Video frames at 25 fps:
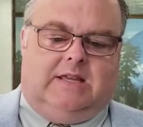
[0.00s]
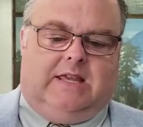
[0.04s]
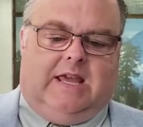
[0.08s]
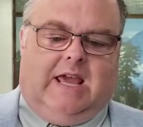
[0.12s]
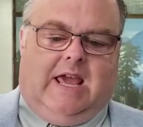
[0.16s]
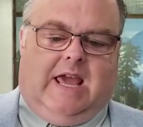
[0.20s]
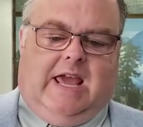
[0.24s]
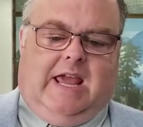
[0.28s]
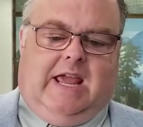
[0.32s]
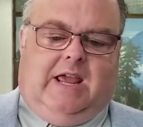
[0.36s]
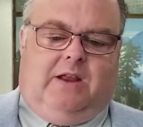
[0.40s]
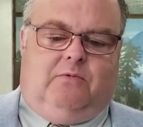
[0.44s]

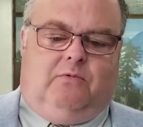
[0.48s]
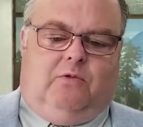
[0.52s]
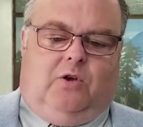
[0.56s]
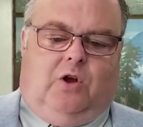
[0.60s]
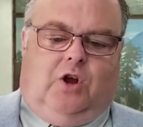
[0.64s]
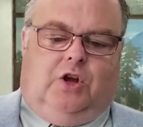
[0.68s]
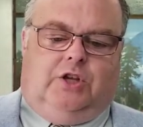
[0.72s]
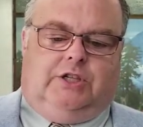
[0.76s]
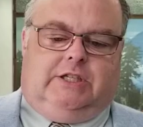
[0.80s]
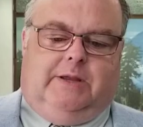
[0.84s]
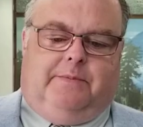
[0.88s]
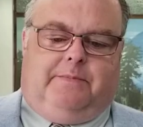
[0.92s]
Cain
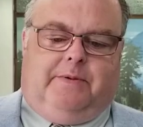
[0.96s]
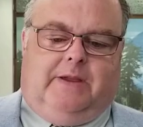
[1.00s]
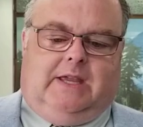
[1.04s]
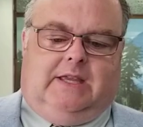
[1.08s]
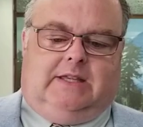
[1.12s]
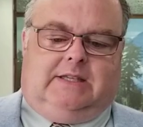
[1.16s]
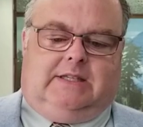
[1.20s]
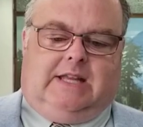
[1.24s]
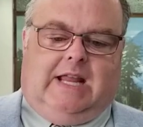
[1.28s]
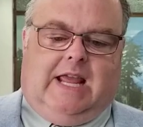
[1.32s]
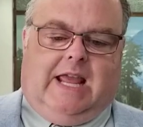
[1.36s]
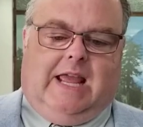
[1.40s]
rose up
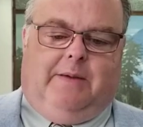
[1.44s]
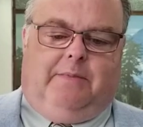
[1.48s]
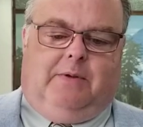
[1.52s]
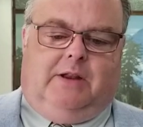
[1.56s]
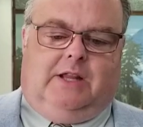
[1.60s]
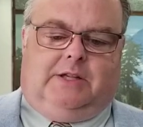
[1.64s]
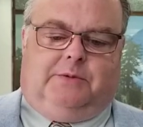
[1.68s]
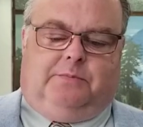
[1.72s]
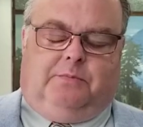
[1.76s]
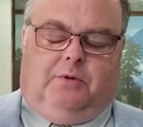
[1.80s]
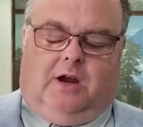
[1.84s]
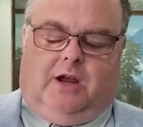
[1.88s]
against Abel
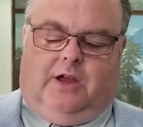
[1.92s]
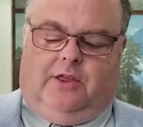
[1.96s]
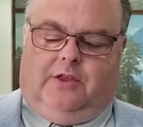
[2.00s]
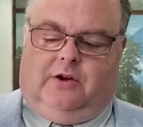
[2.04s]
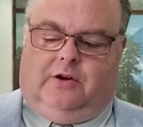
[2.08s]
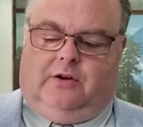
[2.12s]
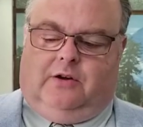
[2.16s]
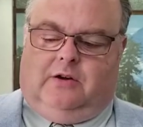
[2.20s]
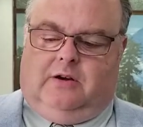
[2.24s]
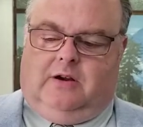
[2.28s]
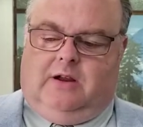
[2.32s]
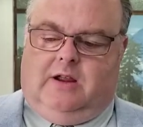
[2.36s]
his
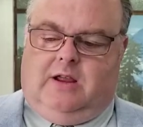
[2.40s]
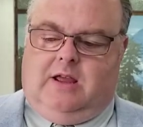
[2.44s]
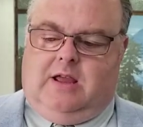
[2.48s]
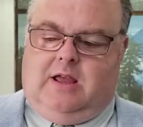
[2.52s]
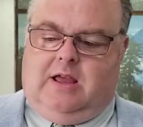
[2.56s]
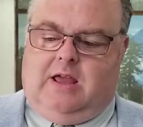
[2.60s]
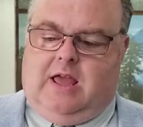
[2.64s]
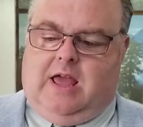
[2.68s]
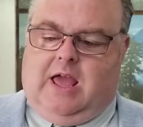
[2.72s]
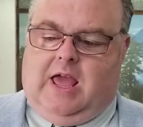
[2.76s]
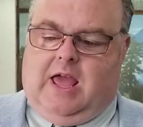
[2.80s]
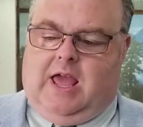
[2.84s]
brother
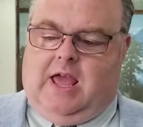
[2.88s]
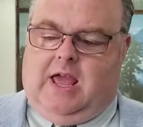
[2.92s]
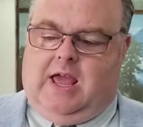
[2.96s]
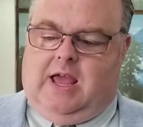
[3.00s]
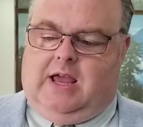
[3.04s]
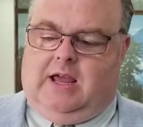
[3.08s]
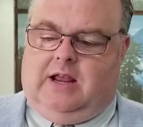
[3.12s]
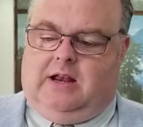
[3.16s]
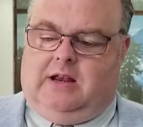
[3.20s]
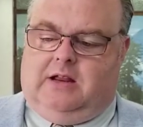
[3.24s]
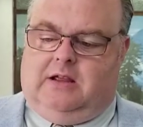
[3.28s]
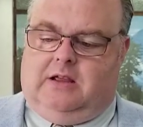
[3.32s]

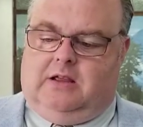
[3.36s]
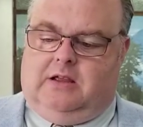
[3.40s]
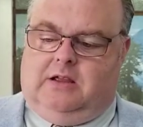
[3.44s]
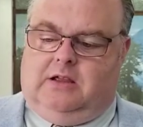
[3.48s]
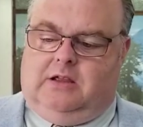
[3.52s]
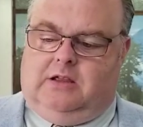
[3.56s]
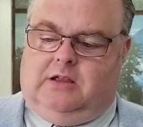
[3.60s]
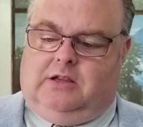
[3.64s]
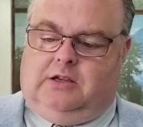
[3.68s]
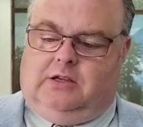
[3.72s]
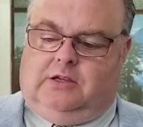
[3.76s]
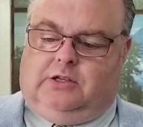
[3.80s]
and
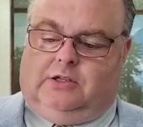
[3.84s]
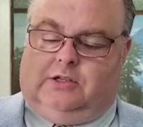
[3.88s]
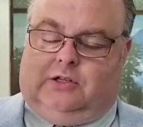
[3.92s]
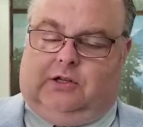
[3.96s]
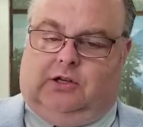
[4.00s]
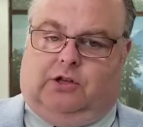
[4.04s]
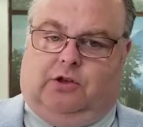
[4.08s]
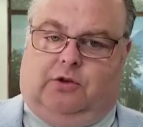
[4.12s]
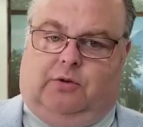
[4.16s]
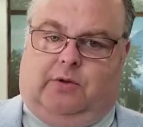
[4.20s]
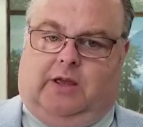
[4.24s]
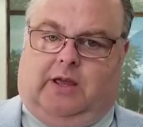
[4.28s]

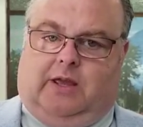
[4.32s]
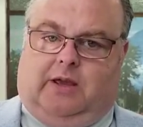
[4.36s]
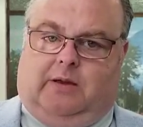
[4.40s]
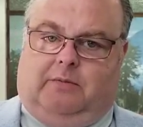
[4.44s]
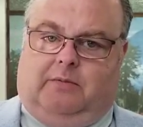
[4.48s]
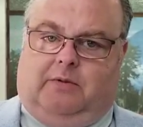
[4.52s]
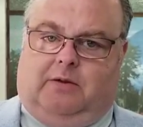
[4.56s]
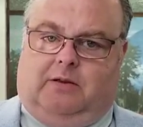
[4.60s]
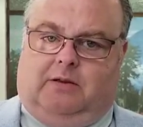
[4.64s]
slew him.